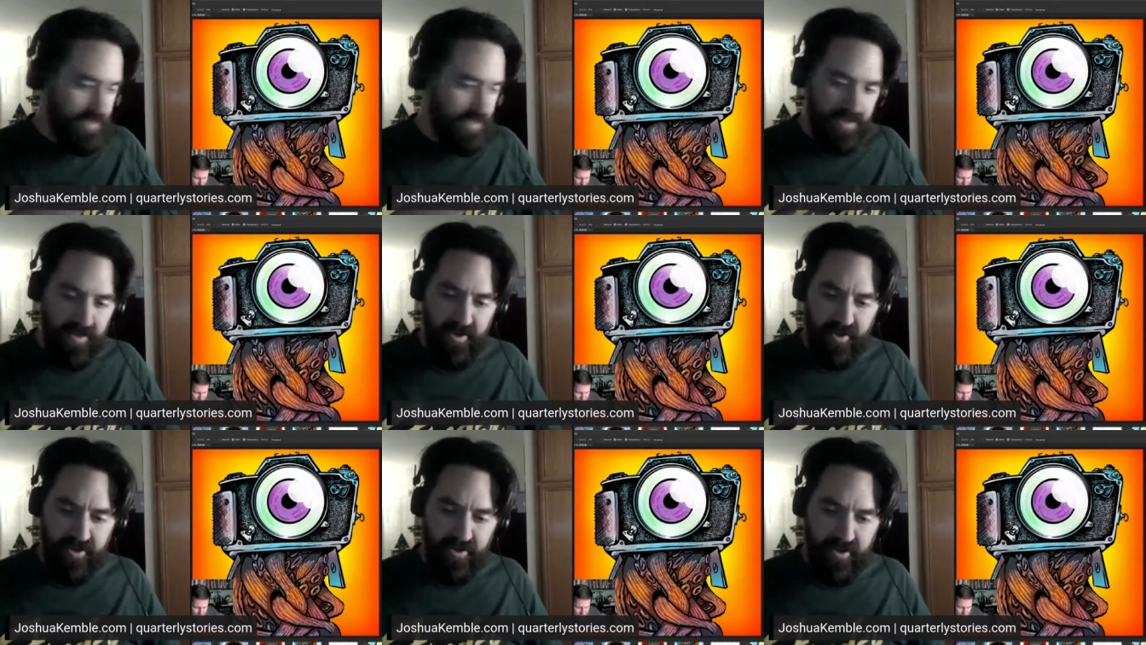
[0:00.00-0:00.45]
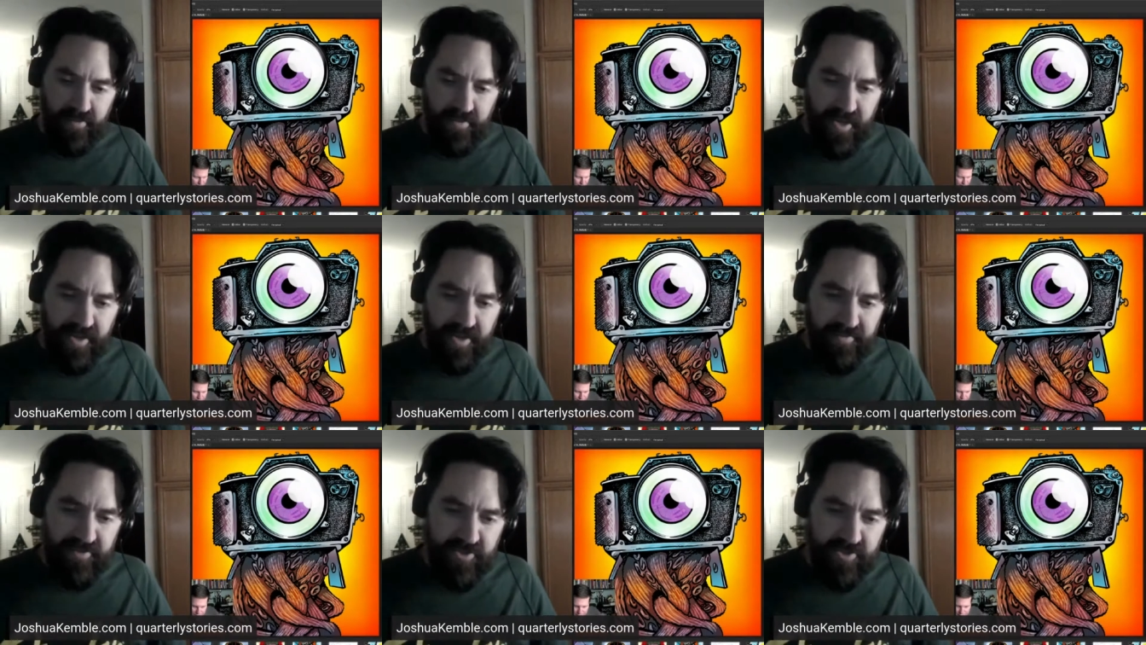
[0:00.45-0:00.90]
Okay, we
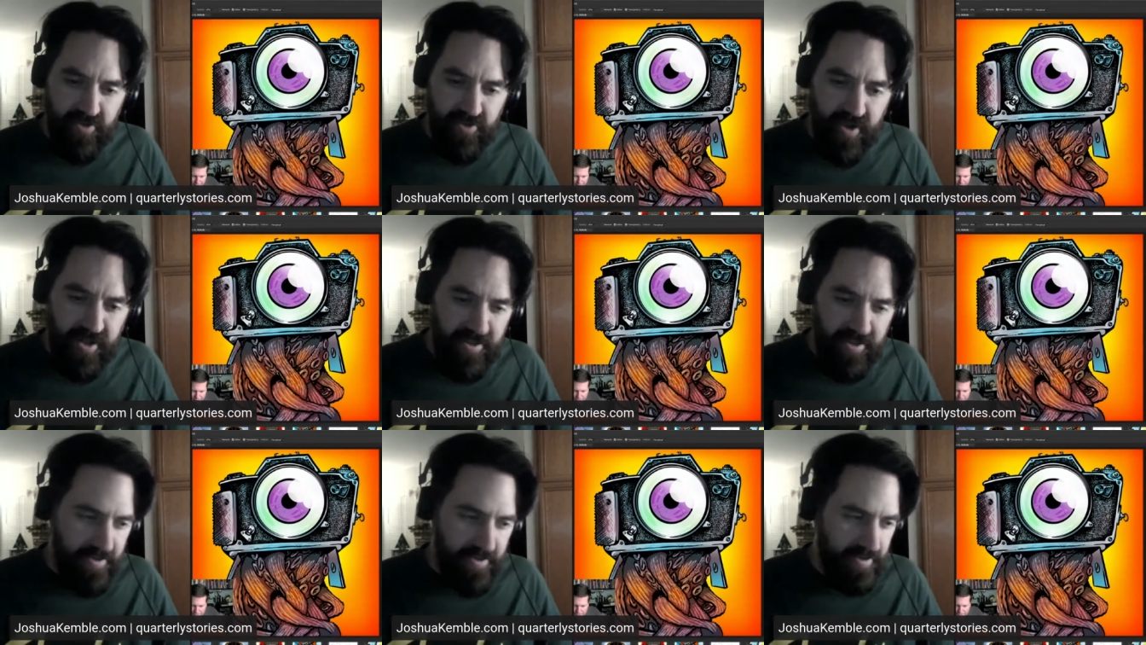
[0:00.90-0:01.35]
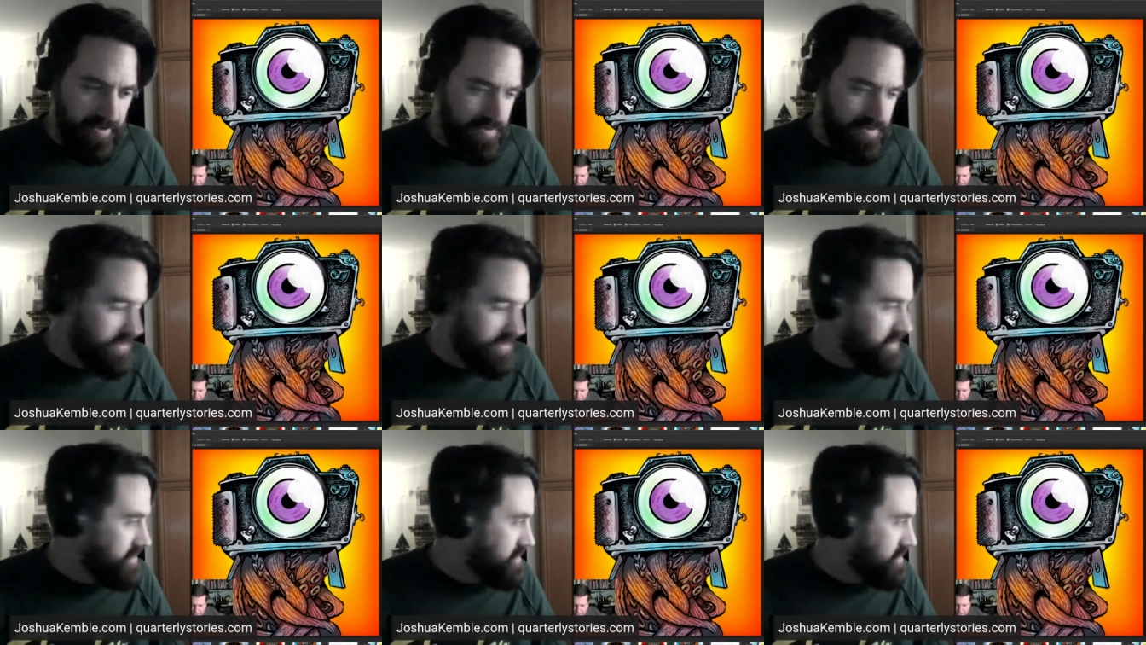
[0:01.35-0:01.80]
have a trailer
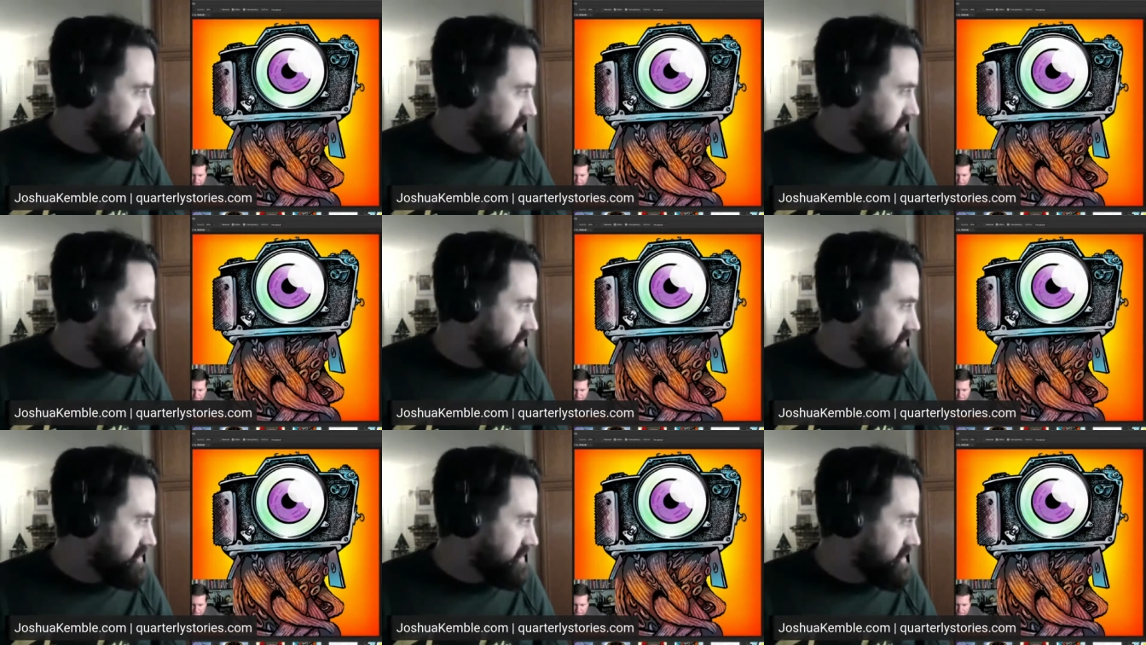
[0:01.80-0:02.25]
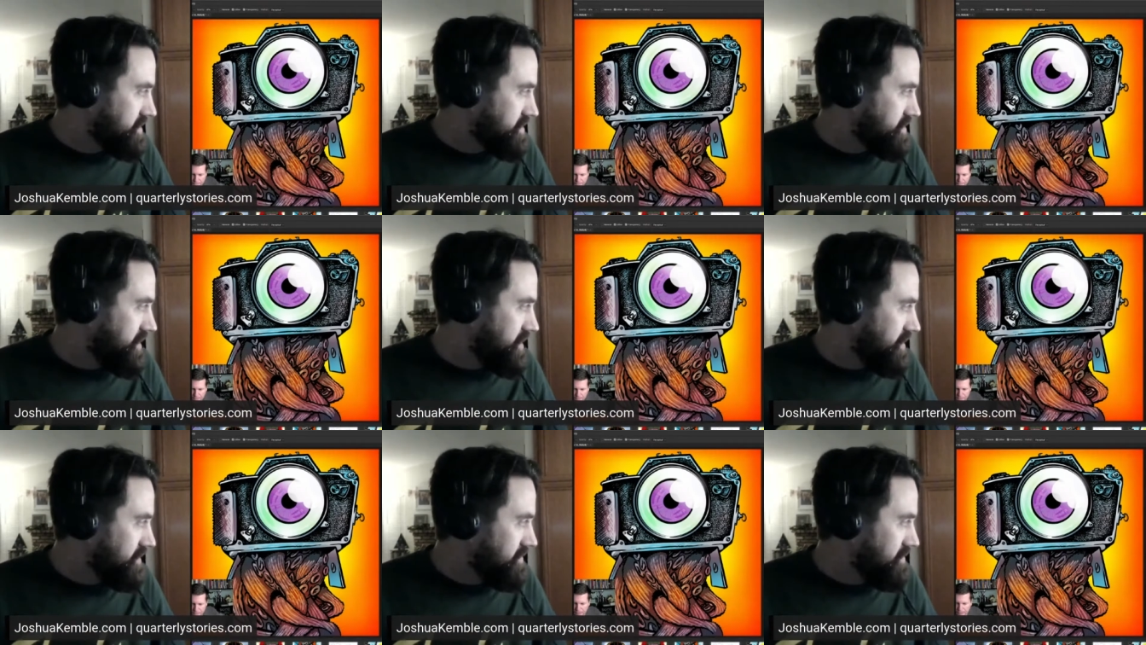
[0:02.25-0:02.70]
to show.